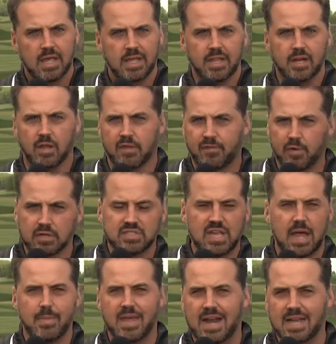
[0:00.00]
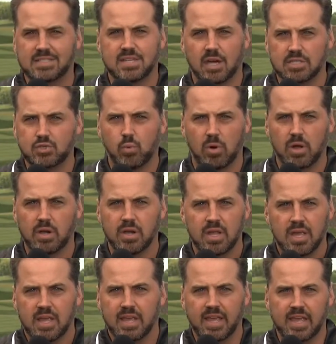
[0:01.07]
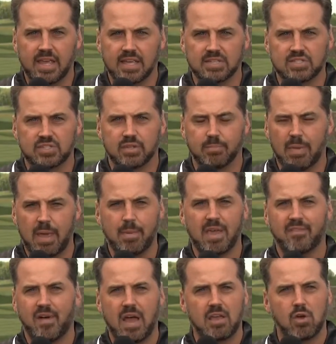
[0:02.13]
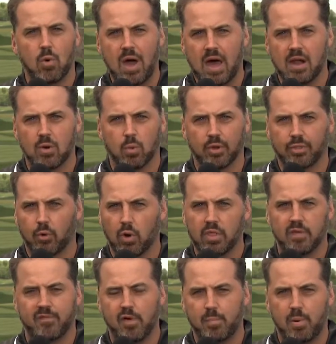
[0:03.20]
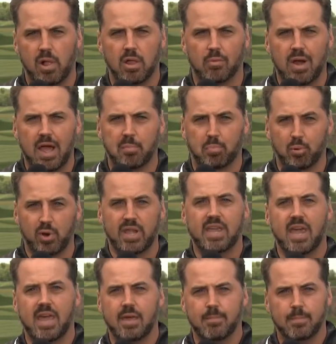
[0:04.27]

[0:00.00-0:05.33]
The first time that I touch one is maybe if I go out and we're throwing the football around pregame,